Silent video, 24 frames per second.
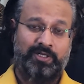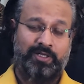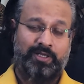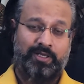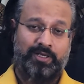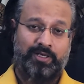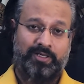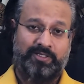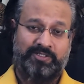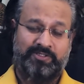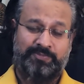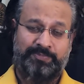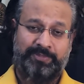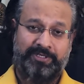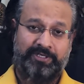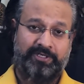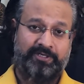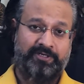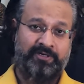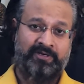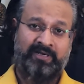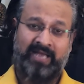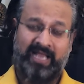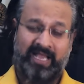
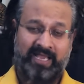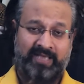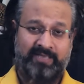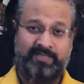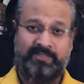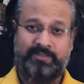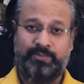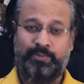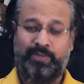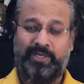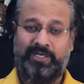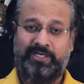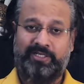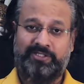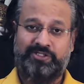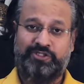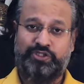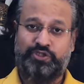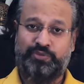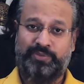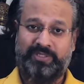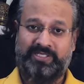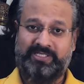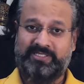speaker and a 1-inch
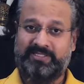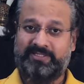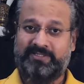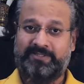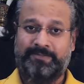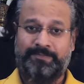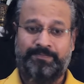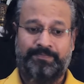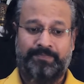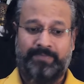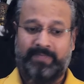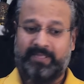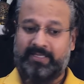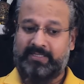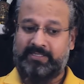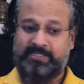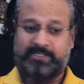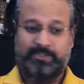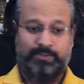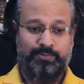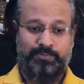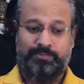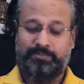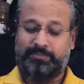tweeter.
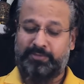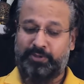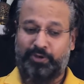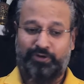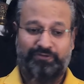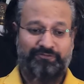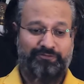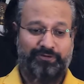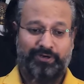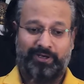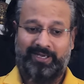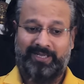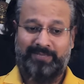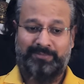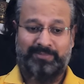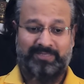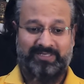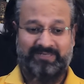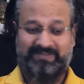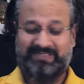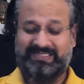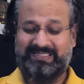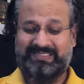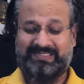So overall, I believe
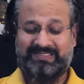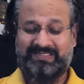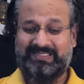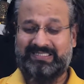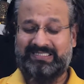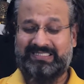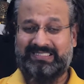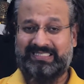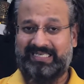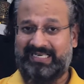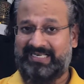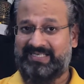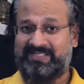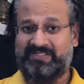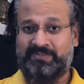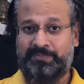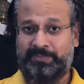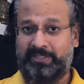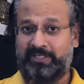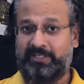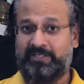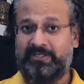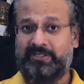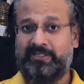this is a great
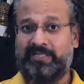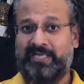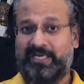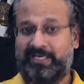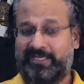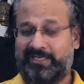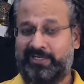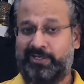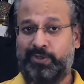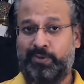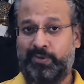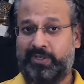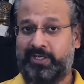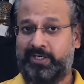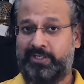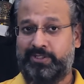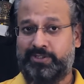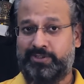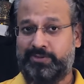speaker that you can look into.